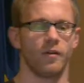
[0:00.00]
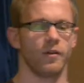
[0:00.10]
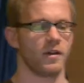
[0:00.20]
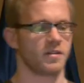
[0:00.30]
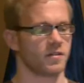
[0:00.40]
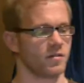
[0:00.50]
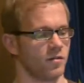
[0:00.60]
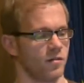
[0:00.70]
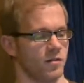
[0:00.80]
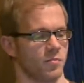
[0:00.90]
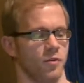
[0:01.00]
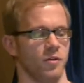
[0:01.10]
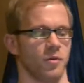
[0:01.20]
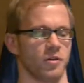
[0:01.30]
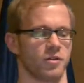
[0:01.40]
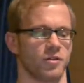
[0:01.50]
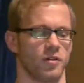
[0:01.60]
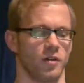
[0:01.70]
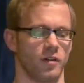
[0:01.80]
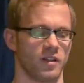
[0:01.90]
That's pretty much
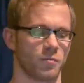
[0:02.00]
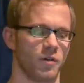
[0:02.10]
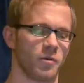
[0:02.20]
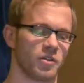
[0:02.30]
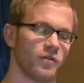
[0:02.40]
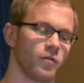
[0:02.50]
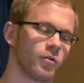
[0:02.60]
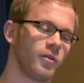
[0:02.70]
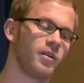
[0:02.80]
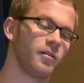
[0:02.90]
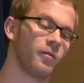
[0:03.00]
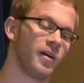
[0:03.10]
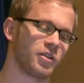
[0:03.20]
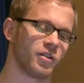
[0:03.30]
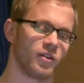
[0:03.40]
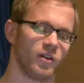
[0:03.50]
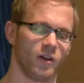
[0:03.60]
it for query derivation.